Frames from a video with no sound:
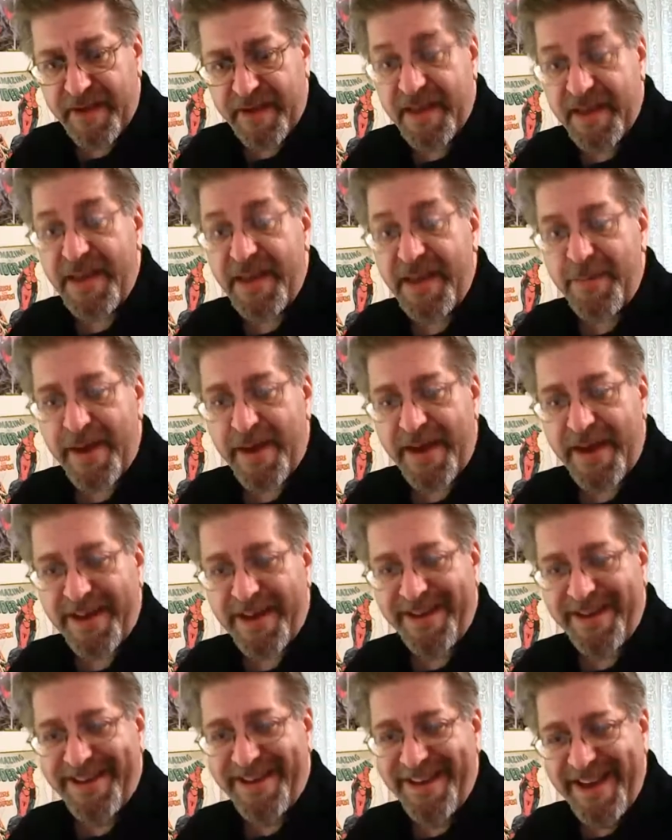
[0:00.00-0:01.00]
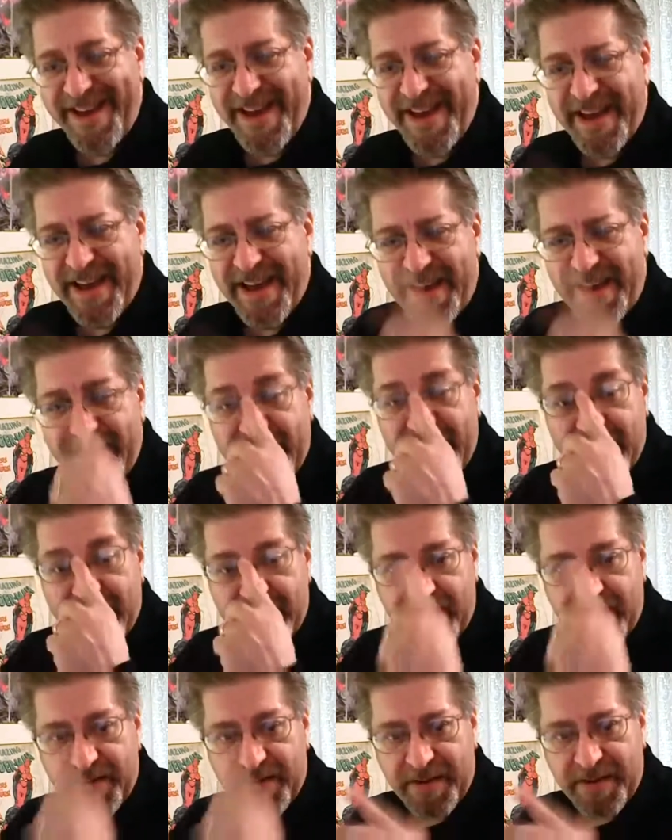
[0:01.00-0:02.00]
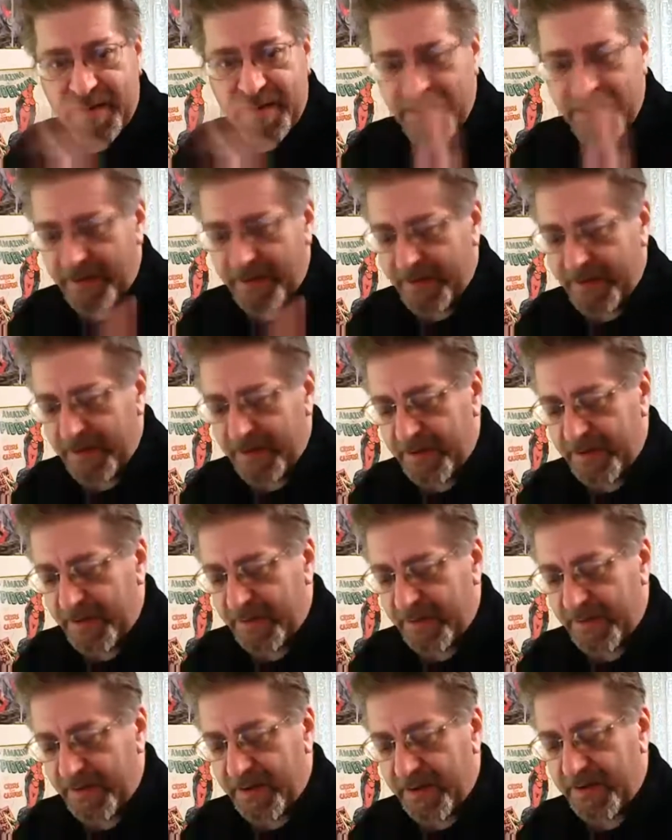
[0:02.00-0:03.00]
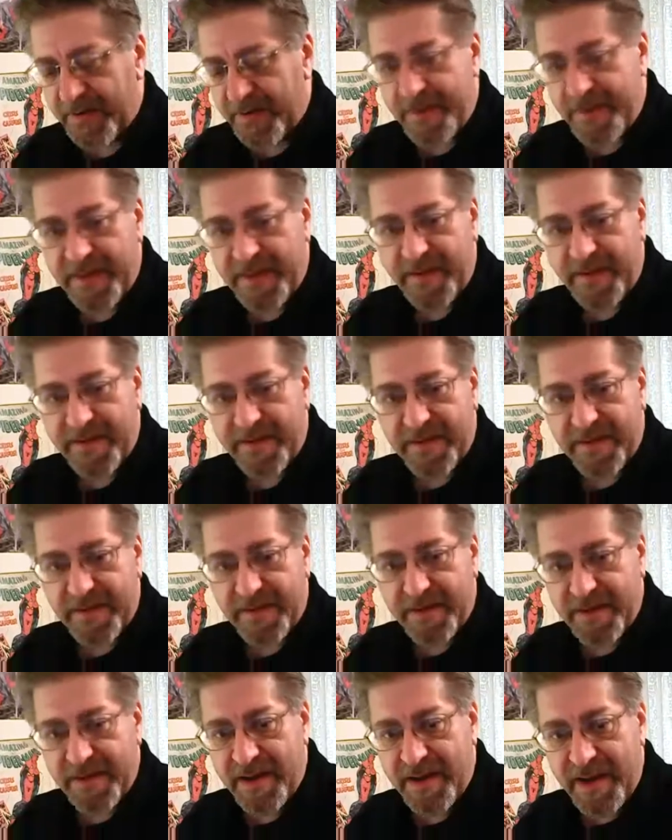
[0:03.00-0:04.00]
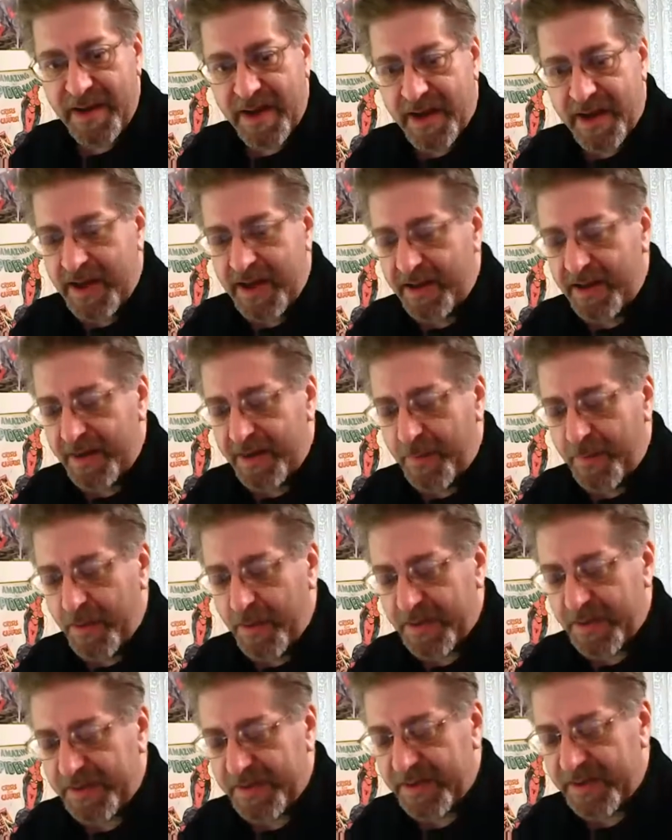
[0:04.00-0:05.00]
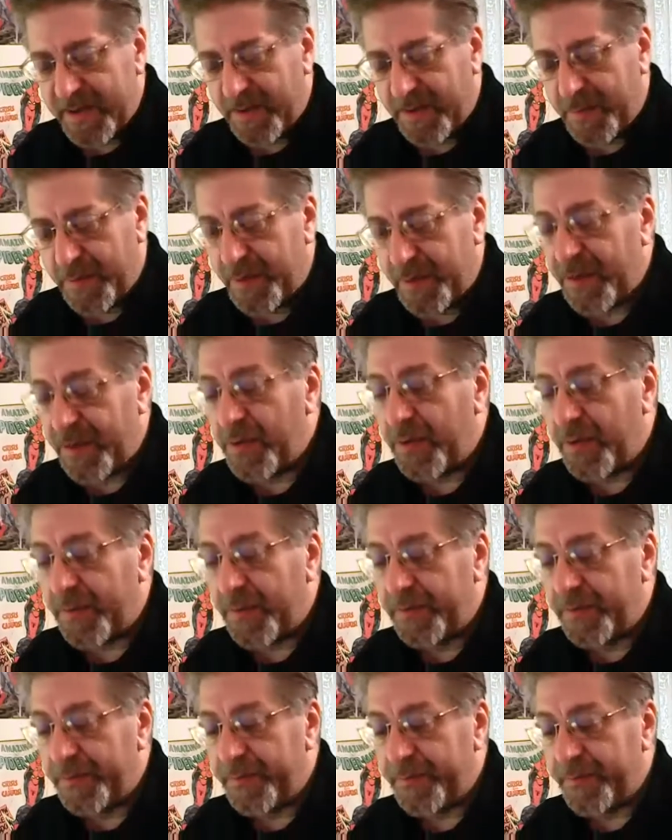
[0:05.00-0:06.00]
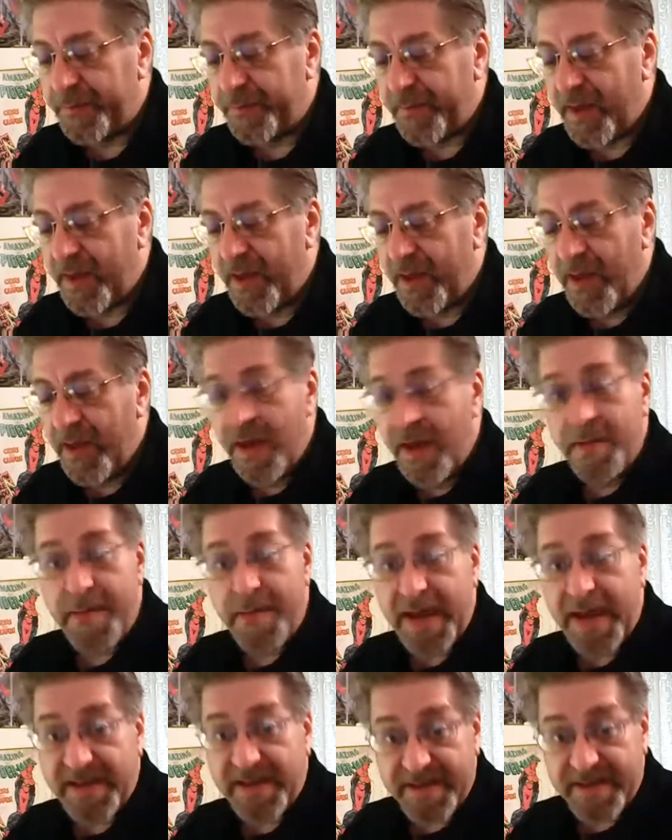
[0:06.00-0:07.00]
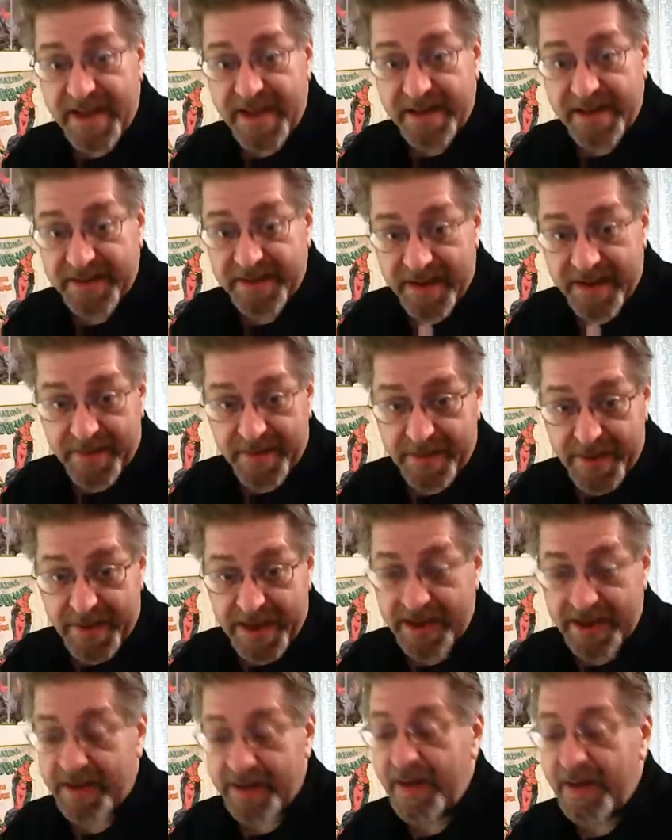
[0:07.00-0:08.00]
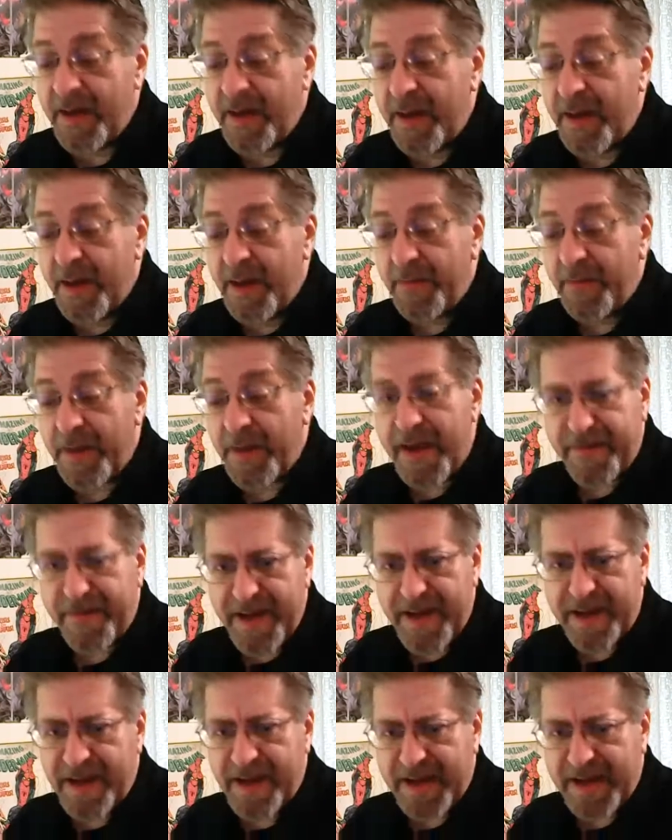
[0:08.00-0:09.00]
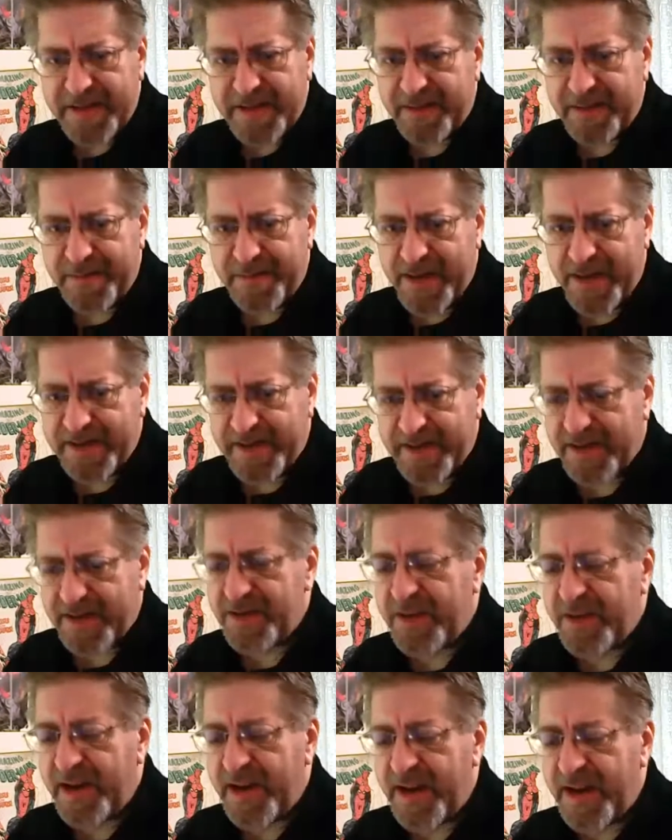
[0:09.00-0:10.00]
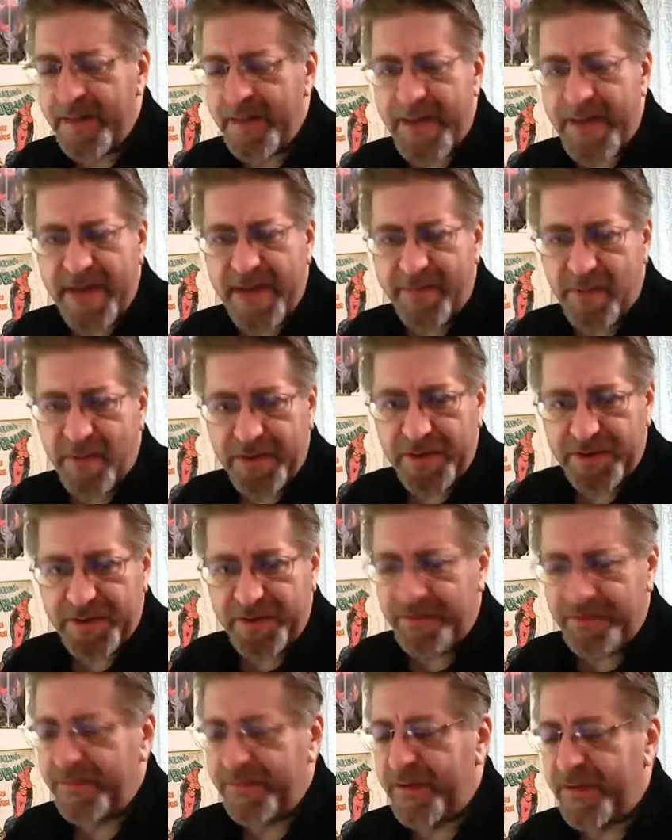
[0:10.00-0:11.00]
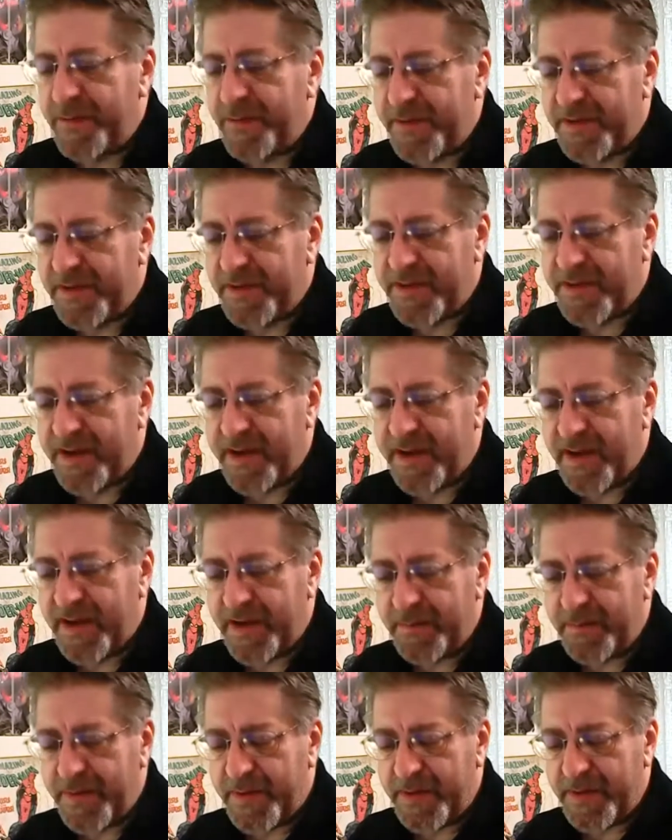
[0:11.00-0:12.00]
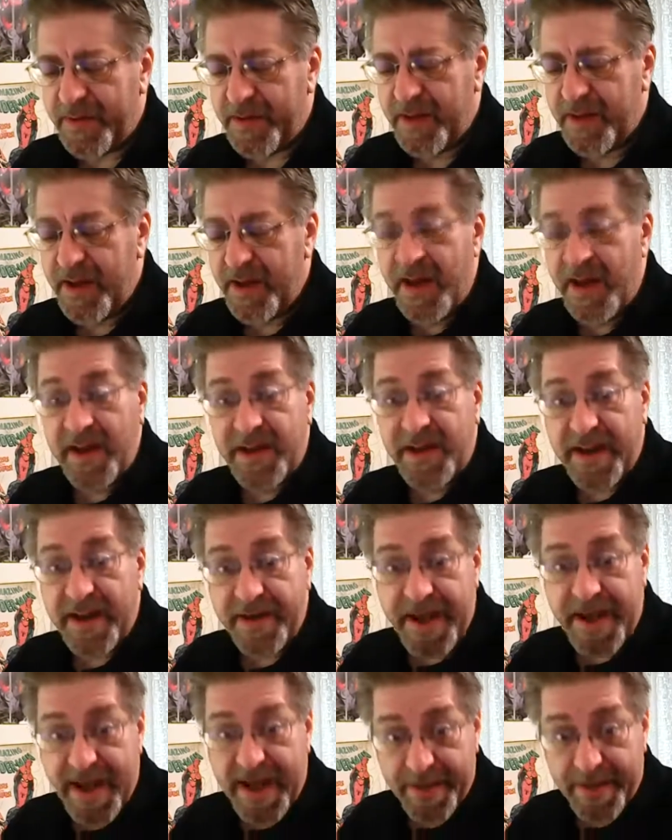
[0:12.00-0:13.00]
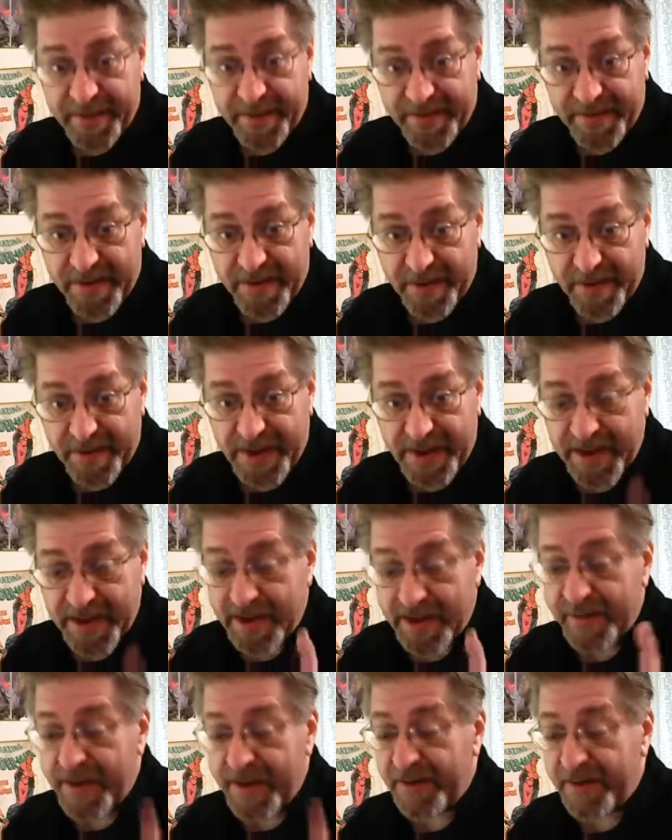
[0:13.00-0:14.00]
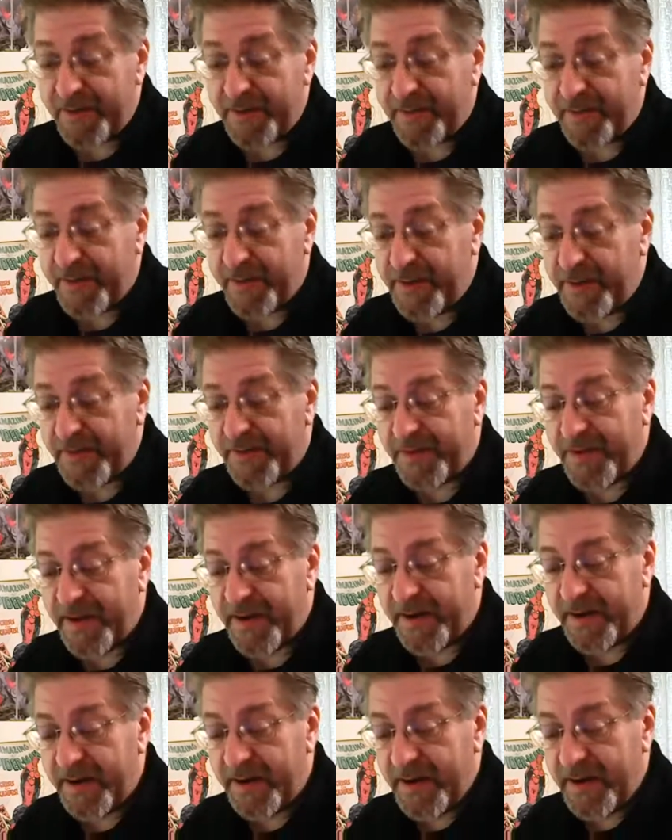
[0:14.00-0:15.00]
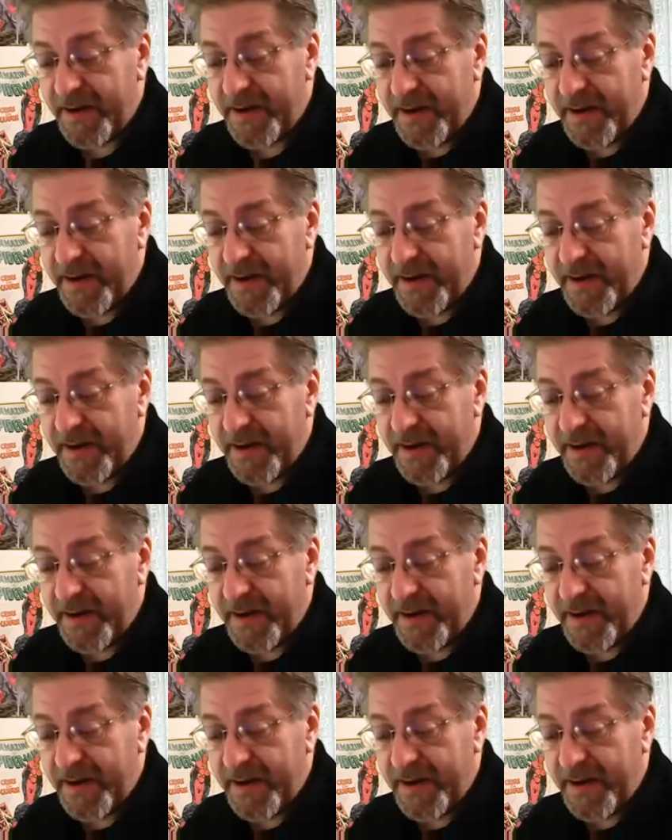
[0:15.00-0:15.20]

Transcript: of eBay. He's got these, like some of these indie books that are pretty cool. Mike Zeck's coming back, but I've got lots of Mike Zeck signed. I may have 1 or 2 for him to sign again, but Larry Hama's coming back. I've got a few for him to sign.